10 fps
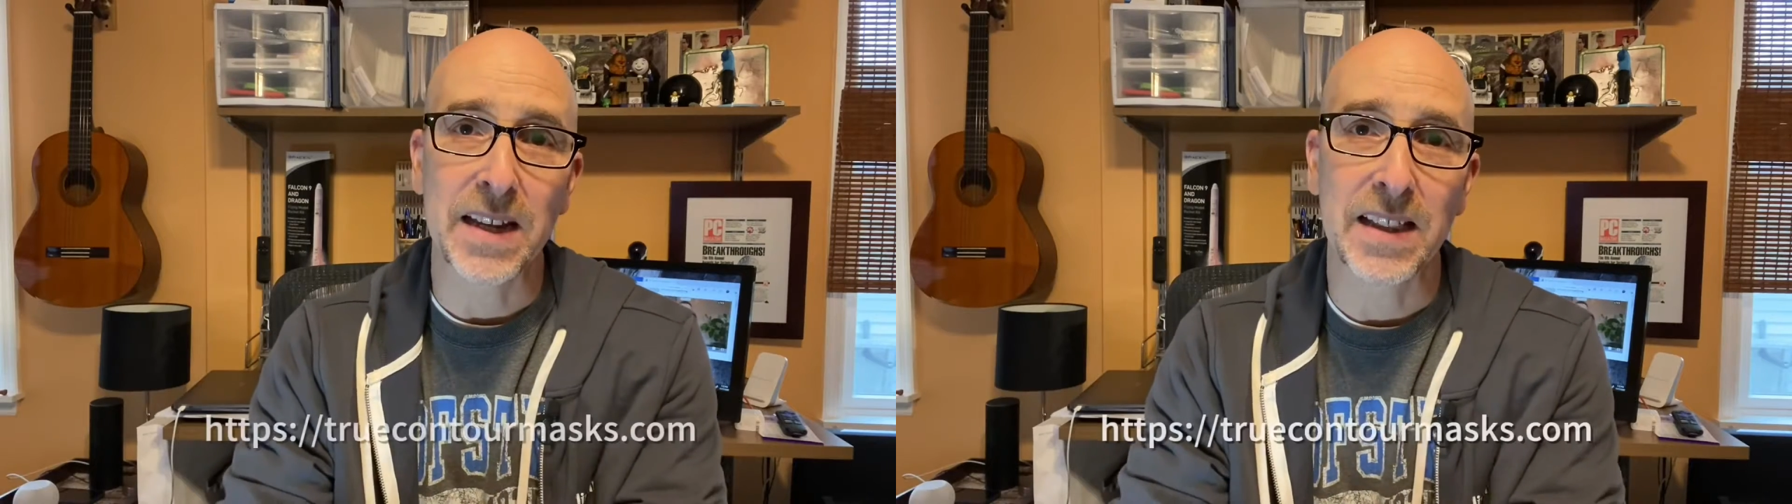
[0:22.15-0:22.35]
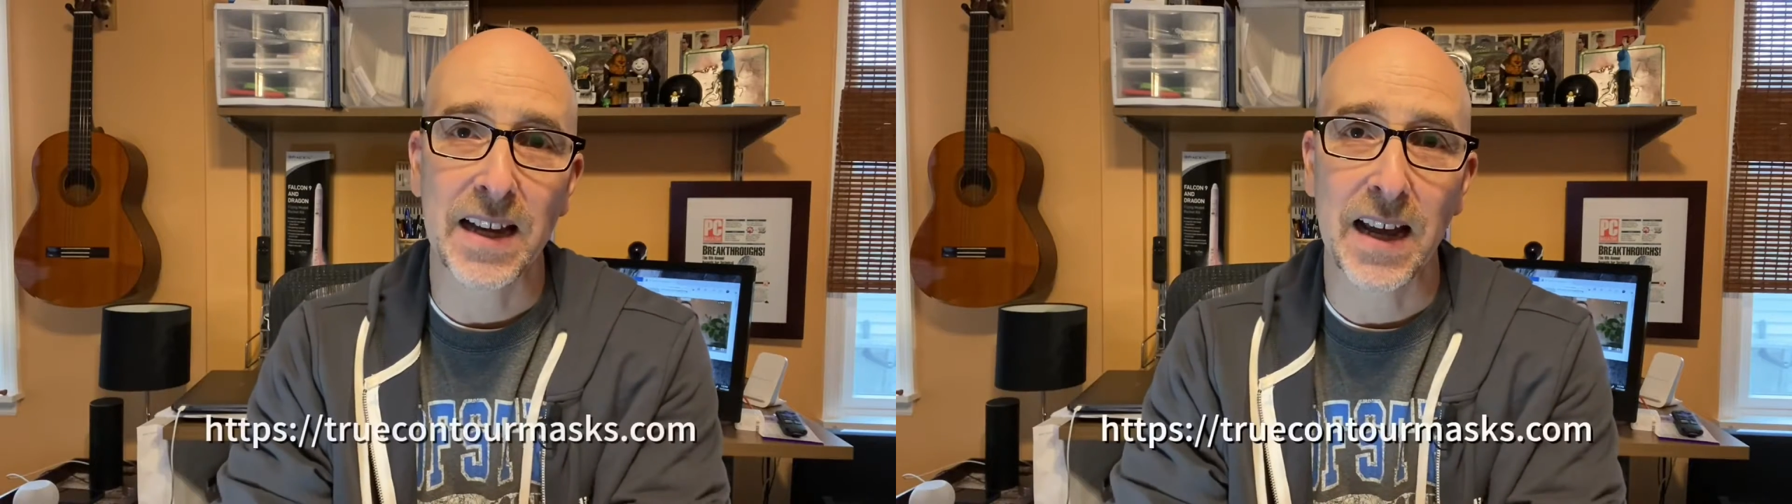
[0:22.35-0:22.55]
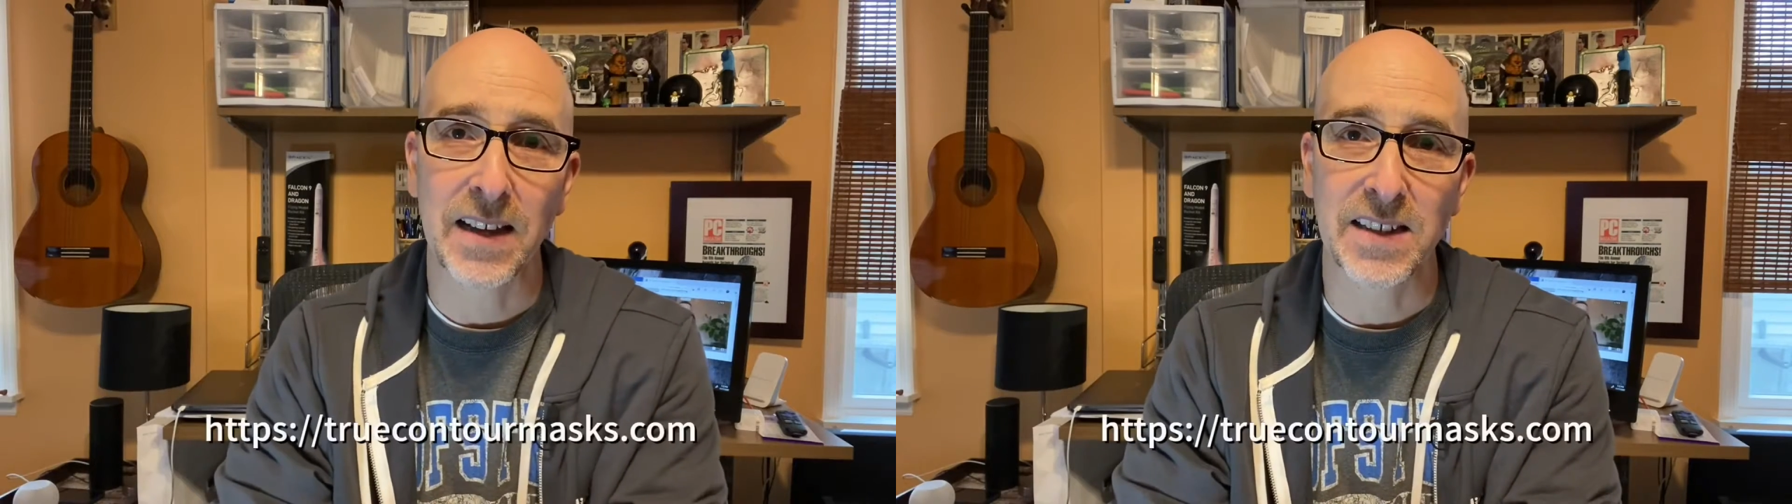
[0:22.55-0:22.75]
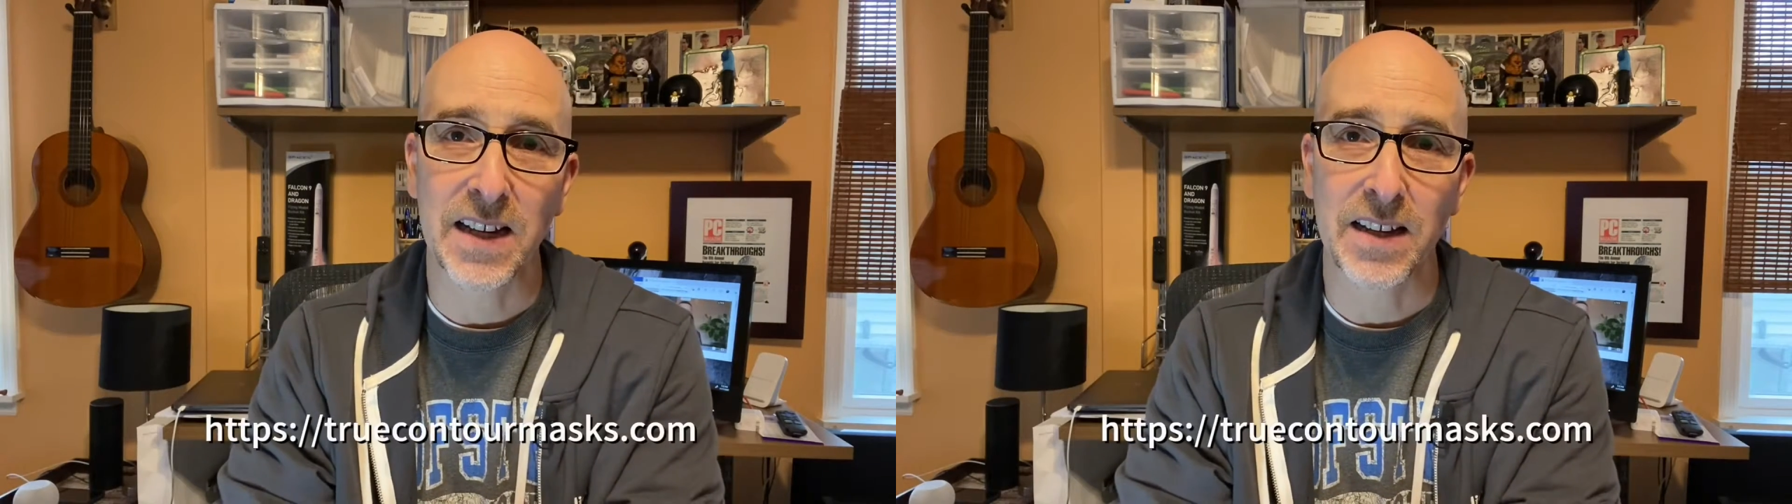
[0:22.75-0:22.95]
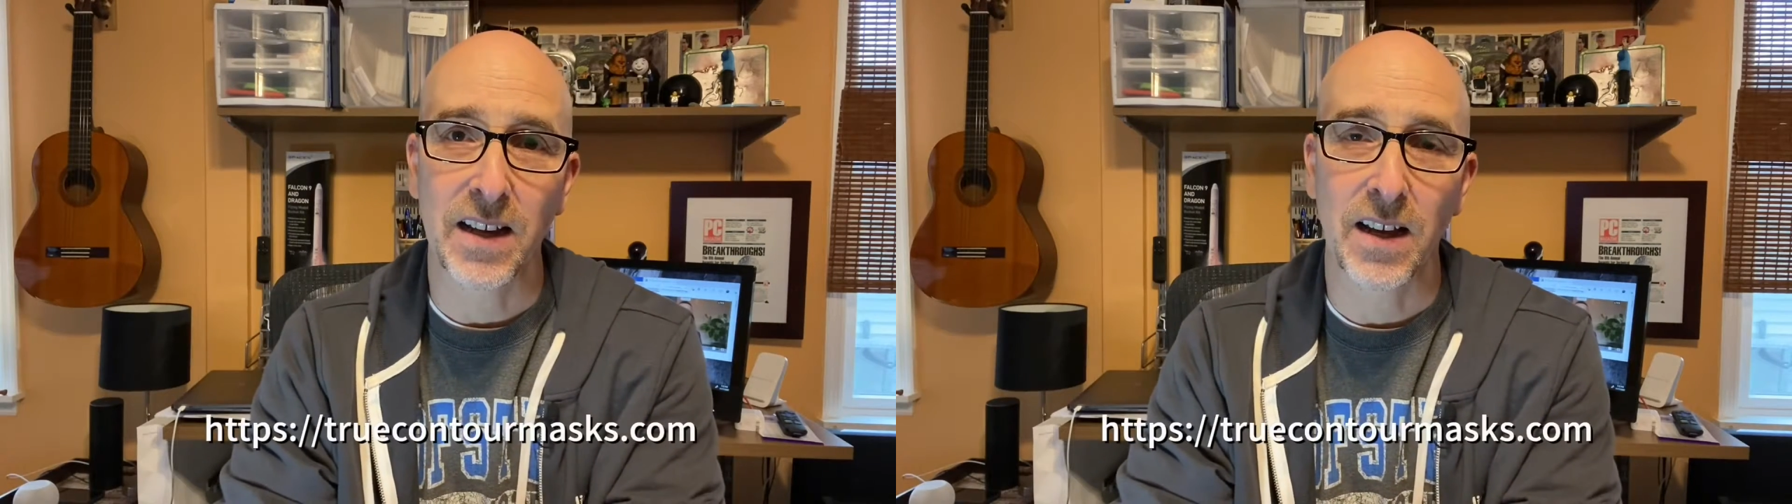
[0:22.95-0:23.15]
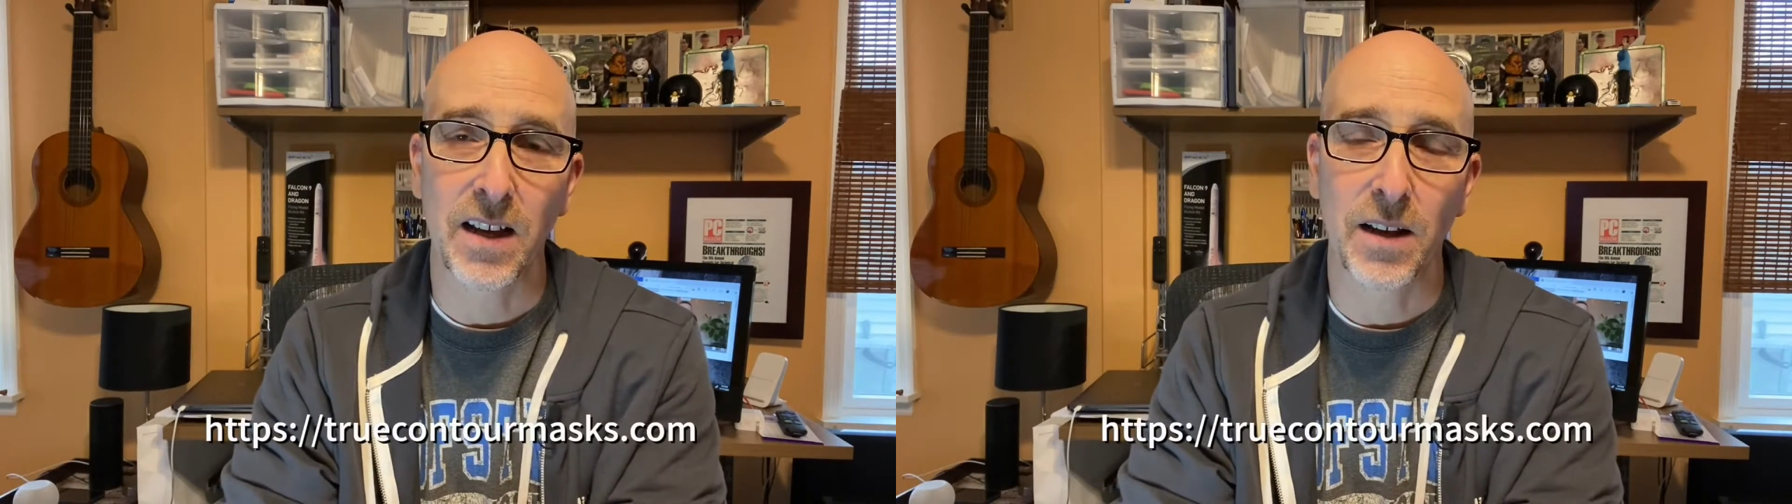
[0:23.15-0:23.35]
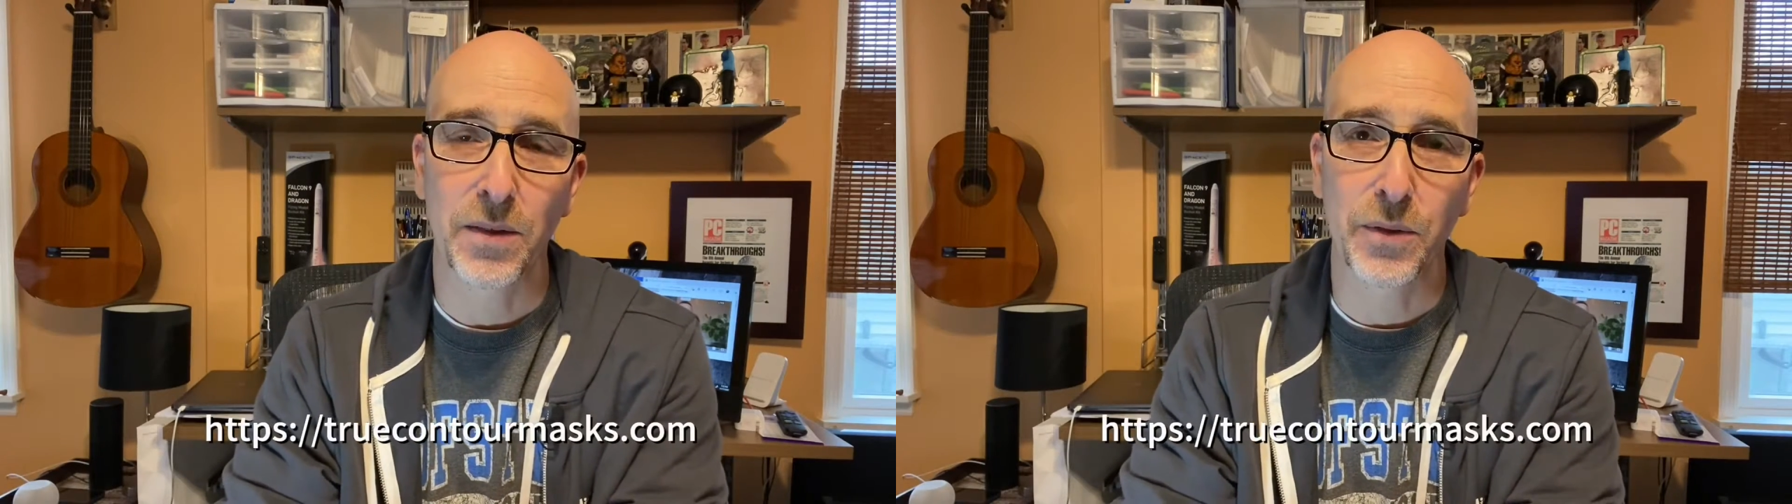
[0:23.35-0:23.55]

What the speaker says: that has a